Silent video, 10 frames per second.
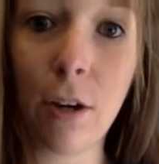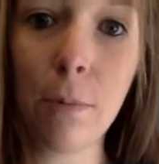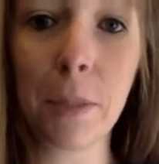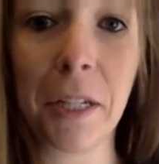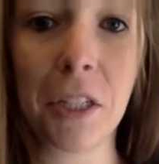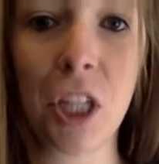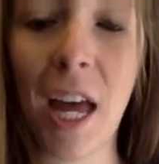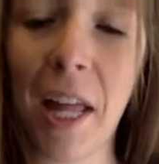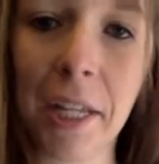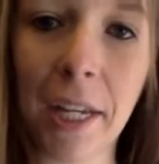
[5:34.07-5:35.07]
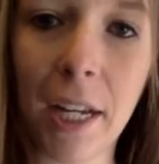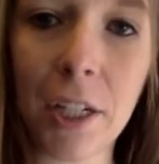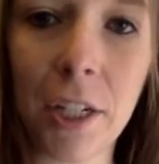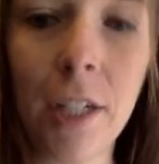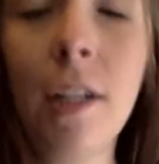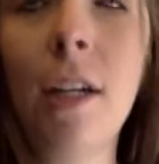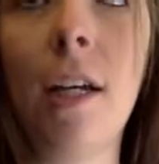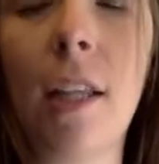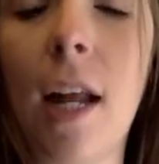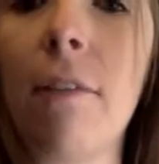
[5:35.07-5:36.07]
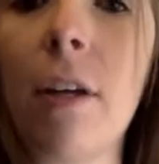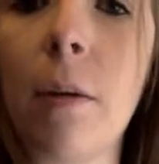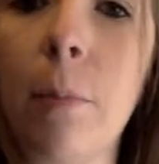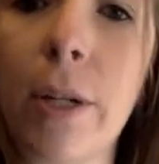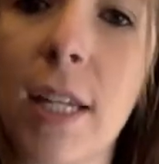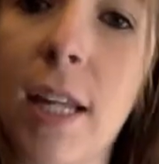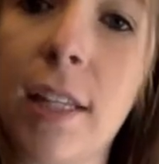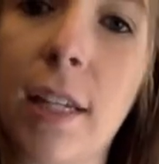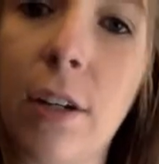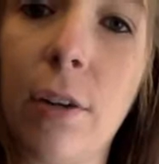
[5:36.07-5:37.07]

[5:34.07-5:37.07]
oh, touch the alligator, and then having them point to alligator.